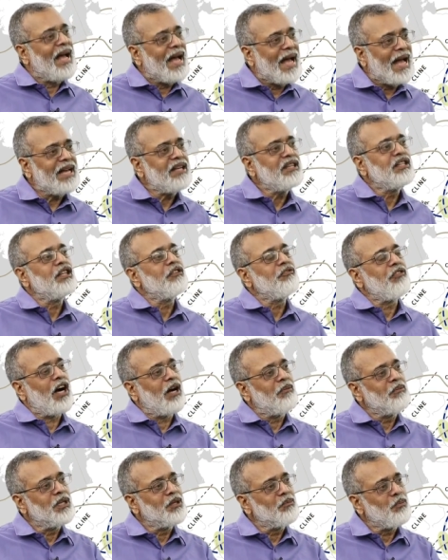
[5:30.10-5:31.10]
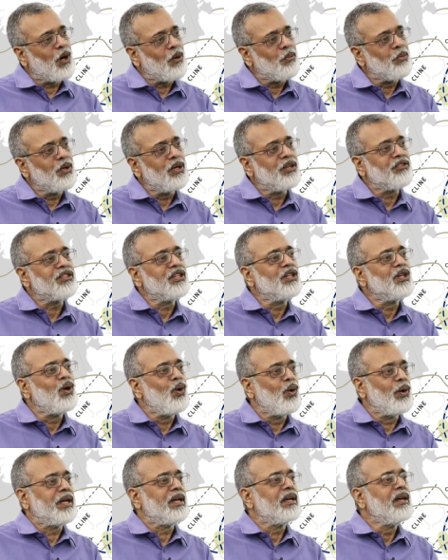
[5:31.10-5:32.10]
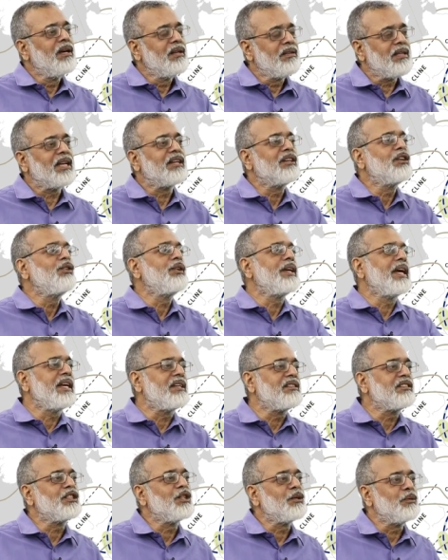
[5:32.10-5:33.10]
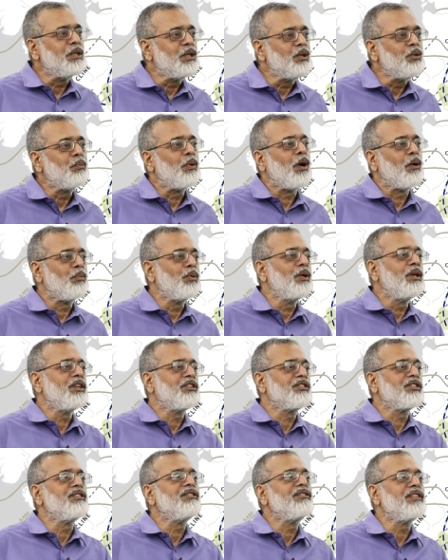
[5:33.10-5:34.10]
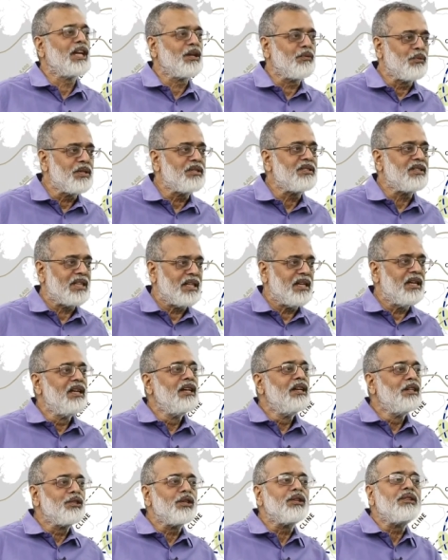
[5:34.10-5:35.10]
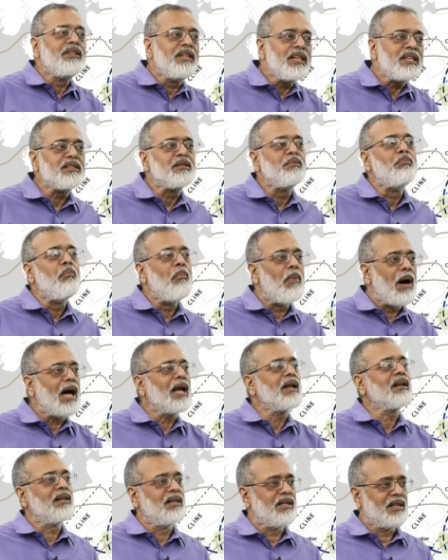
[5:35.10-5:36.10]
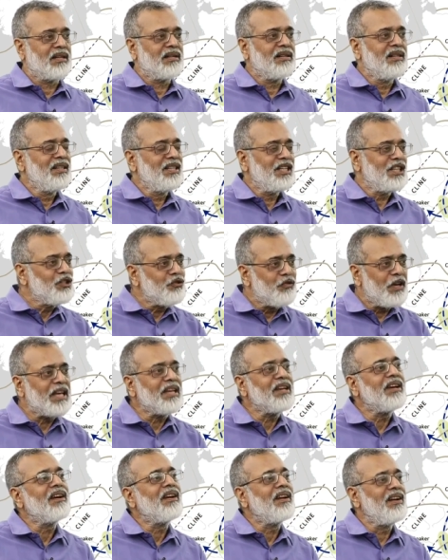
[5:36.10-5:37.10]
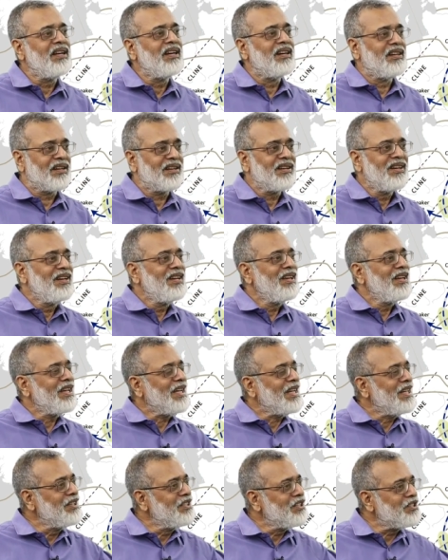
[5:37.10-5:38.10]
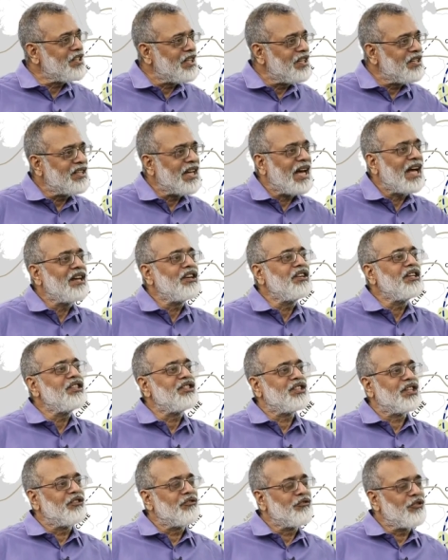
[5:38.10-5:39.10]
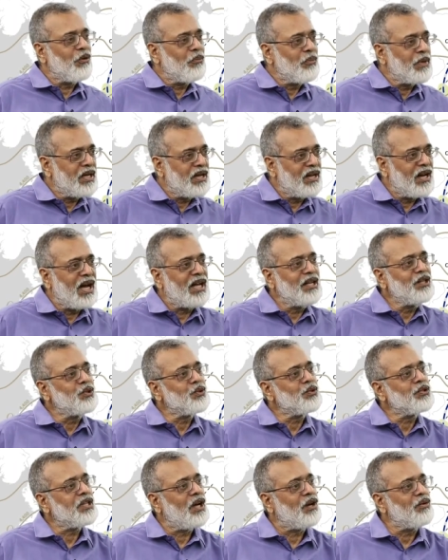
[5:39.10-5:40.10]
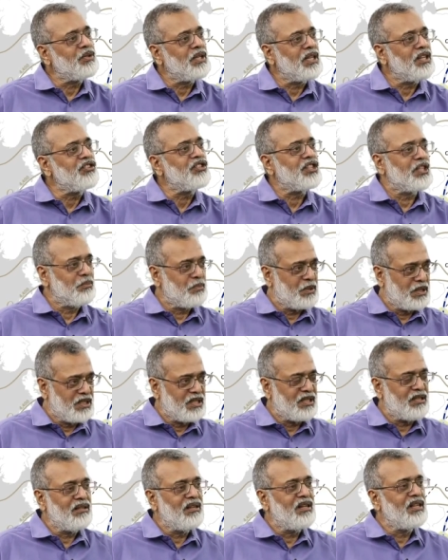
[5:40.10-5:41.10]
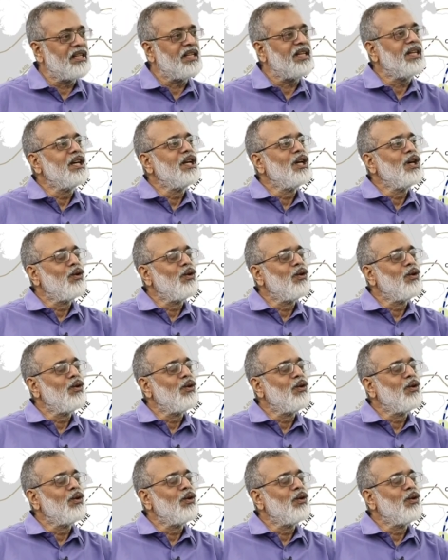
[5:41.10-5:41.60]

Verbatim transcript: and the farming population going that creates the new populations that we see so this marker is very clear in this entire region from Iran to South Asia, particularly